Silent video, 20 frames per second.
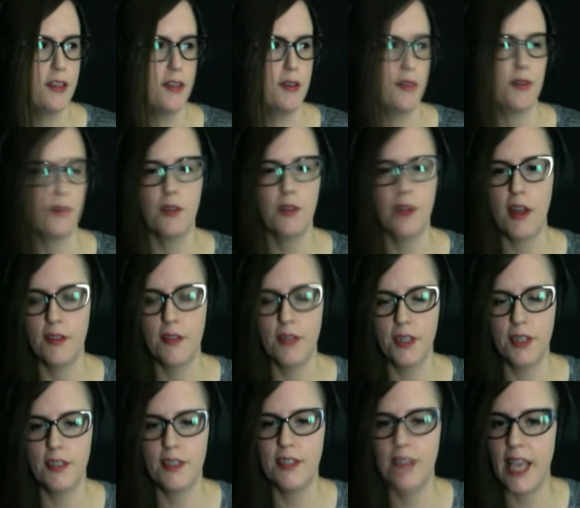A lot of
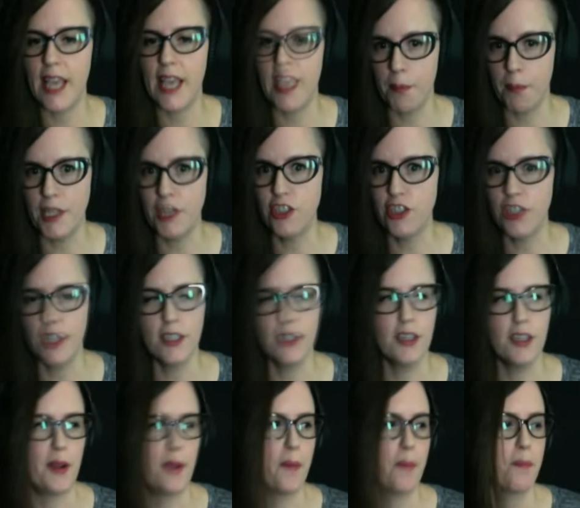the campy shit,
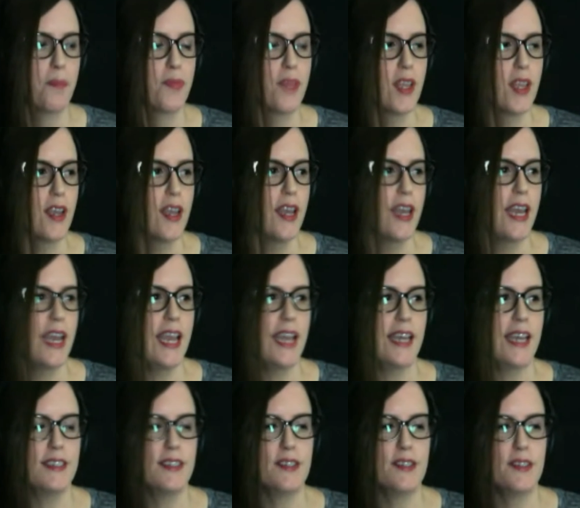you know.
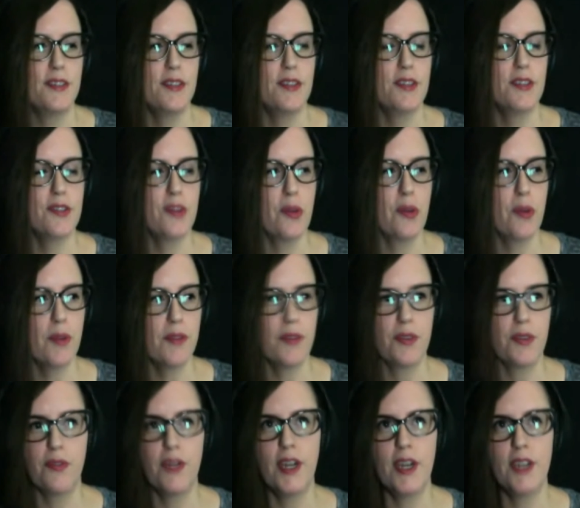And so one of
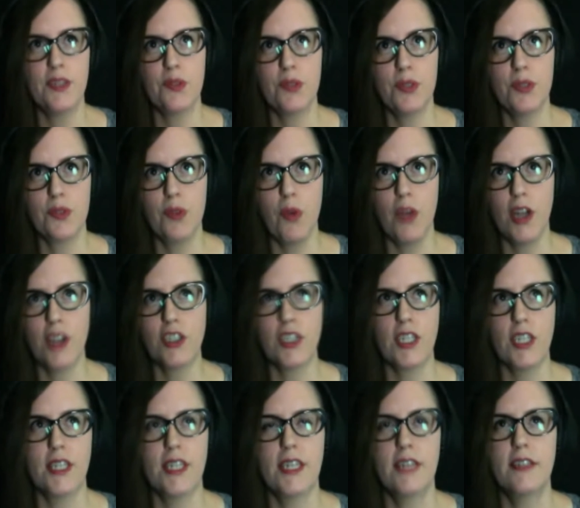her friends was
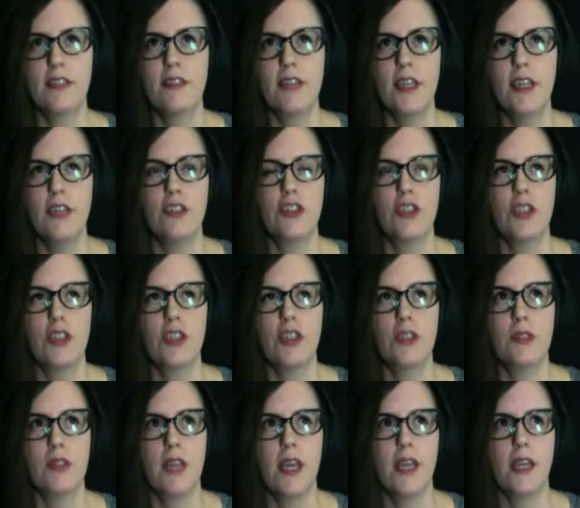watching this and she
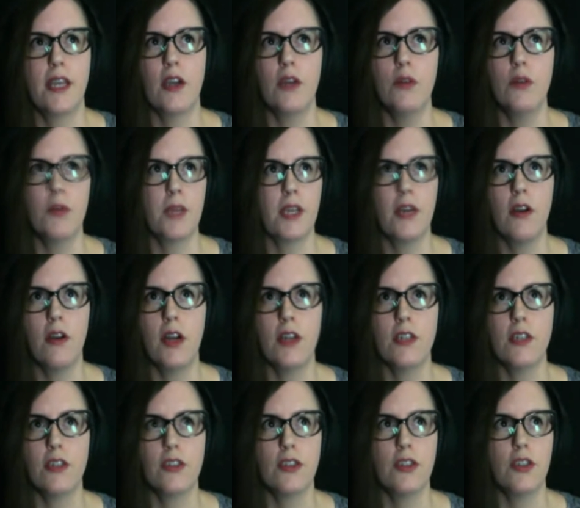was like, "Oh my
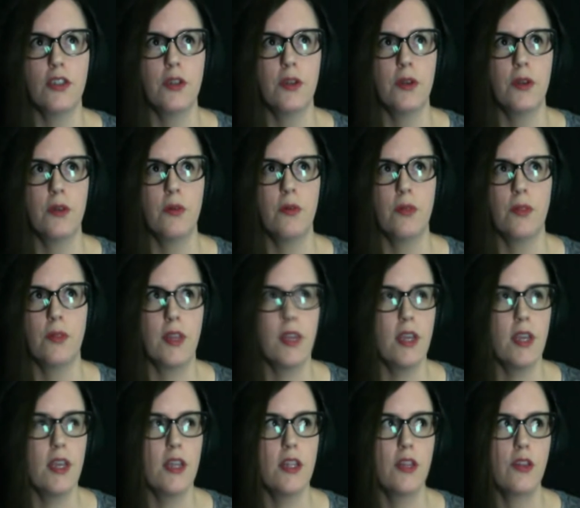gosh,
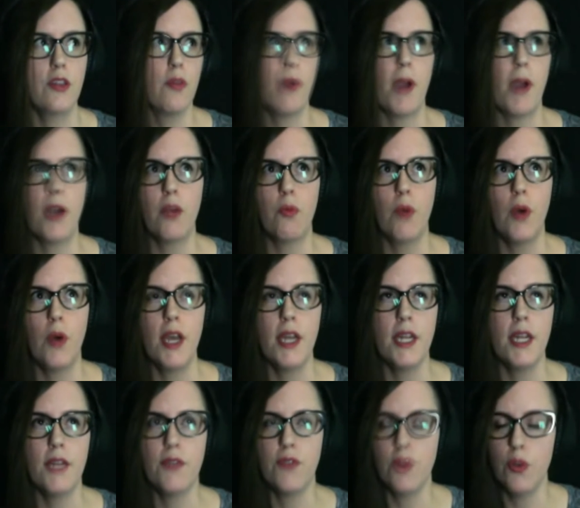no matter
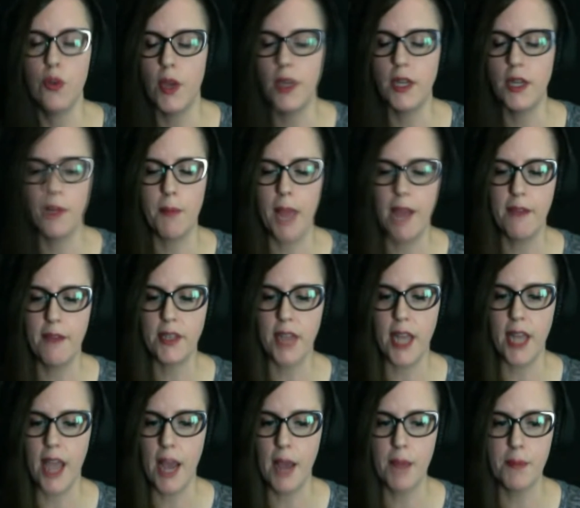what, if you end up
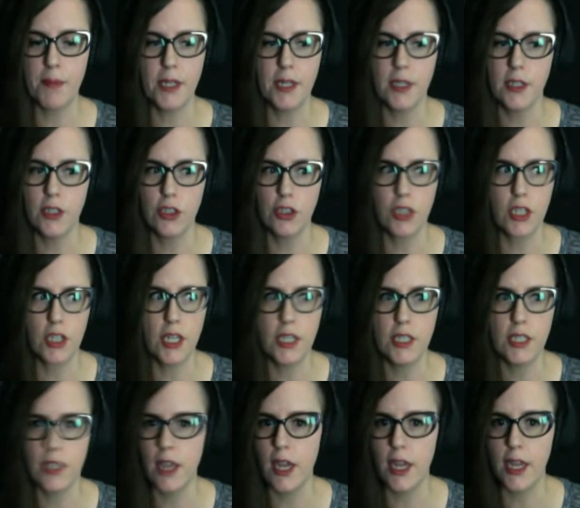having that happen, you're
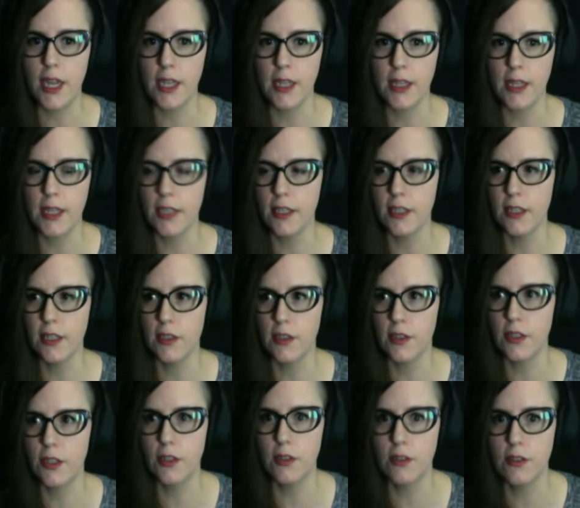going to die. Like
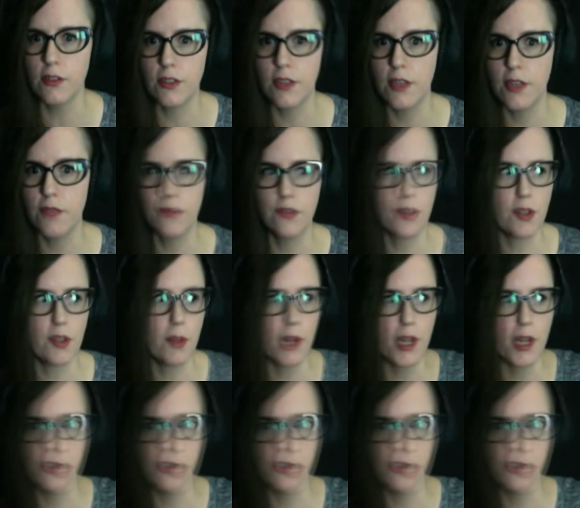if someone